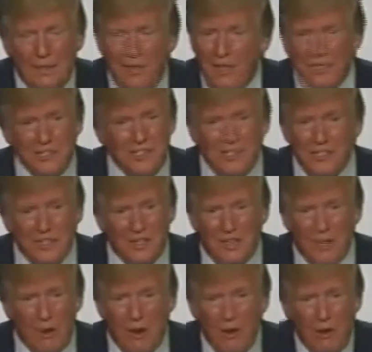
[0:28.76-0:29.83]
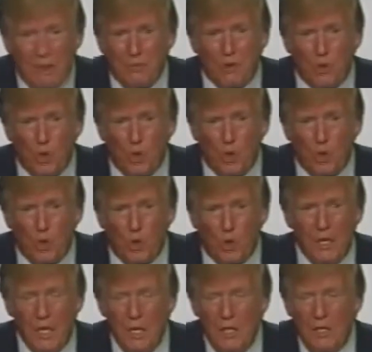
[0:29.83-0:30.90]
That says it there. I don't have to talk about,
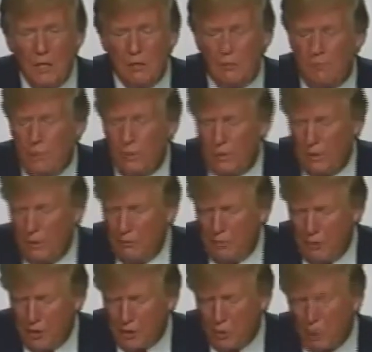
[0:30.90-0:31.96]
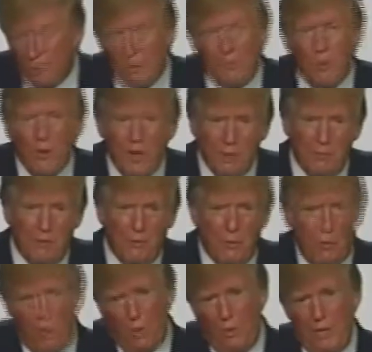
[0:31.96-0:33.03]
you folks who were reporting
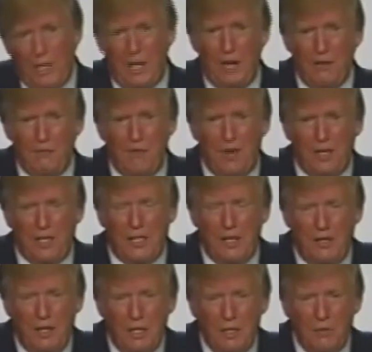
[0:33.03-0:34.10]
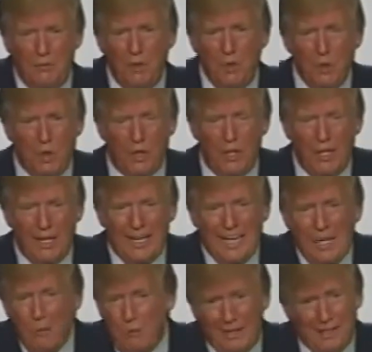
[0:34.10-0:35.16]
before, well, we can't find any phone call.
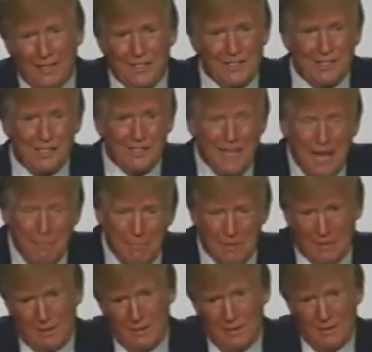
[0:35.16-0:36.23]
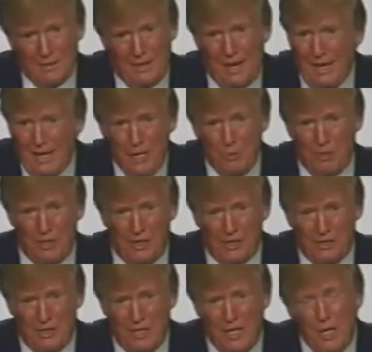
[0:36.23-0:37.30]
He released a statement. I didn't
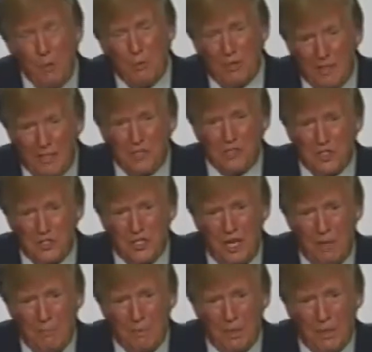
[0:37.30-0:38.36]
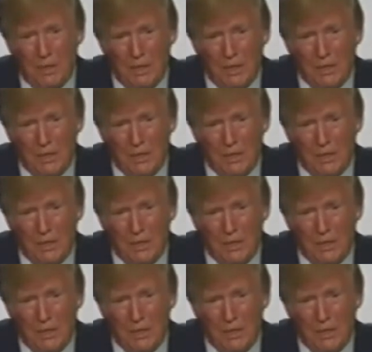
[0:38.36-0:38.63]
release it. He released a statement.